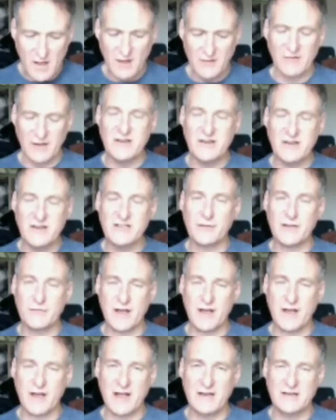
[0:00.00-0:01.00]
There is a
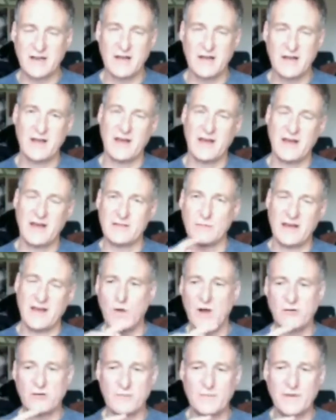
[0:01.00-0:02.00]
thread in the
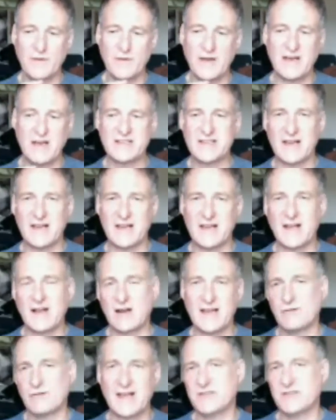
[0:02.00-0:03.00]
welcome here, say
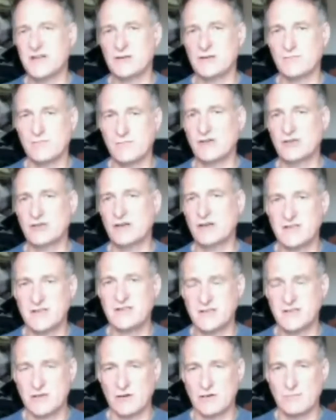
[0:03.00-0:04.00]
hello section right at the
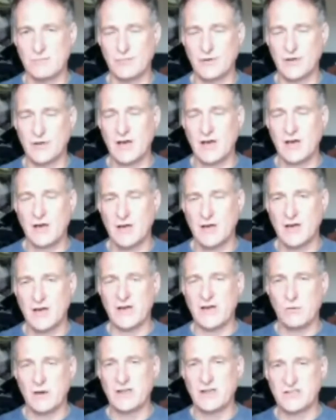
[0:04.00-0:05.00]
top,
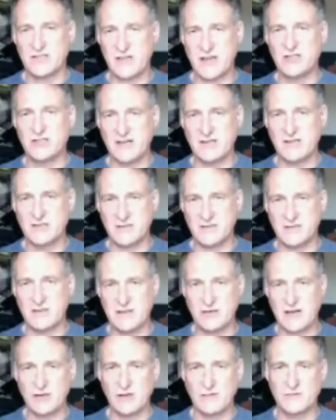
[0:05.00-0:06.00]
which says
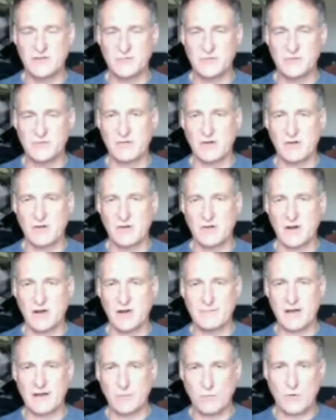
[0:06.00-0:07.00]
now you've
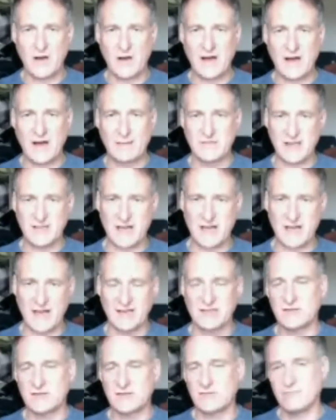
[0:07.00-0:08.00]
subscribed, what happens
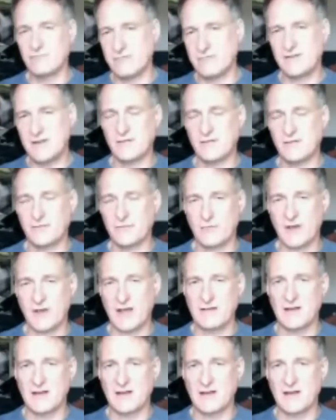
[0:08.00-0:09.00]
next? Read the
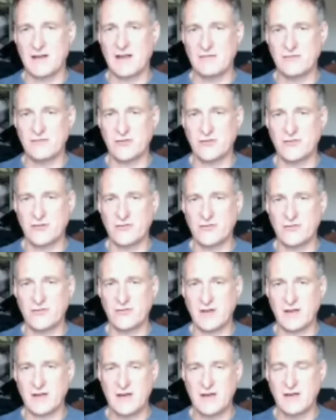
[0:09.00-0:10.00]
thread and just
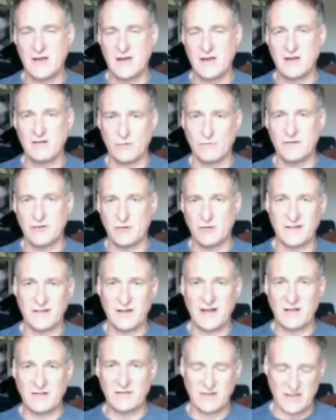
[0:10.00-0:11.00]
you'll find
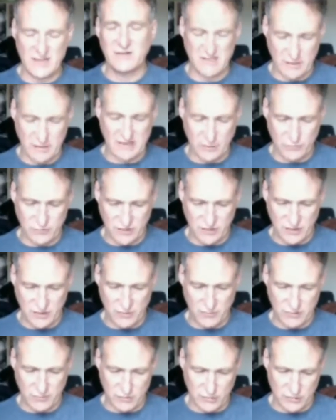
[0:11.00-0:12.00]
out that there's loads that you
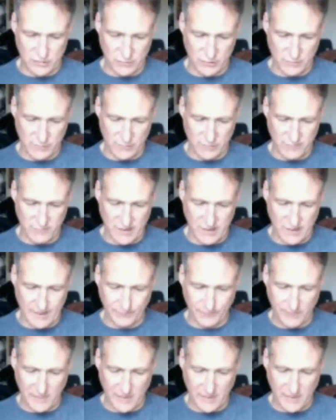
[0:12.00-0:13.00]
can do. Right,
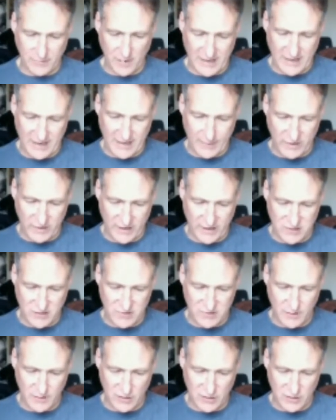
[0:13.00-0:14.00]
okay, what else
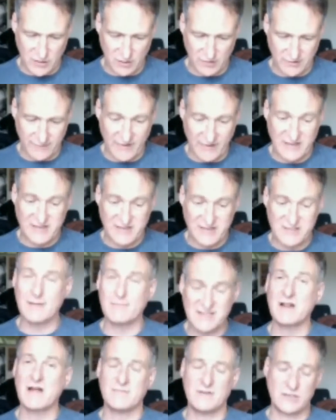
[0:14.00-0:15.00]
have we got? Events
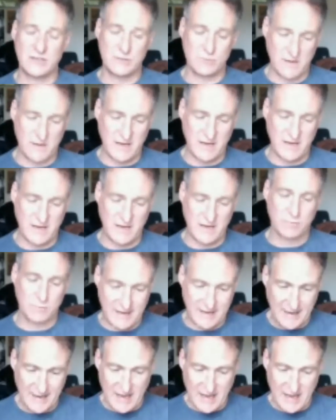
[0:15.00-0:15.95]
coming up this week.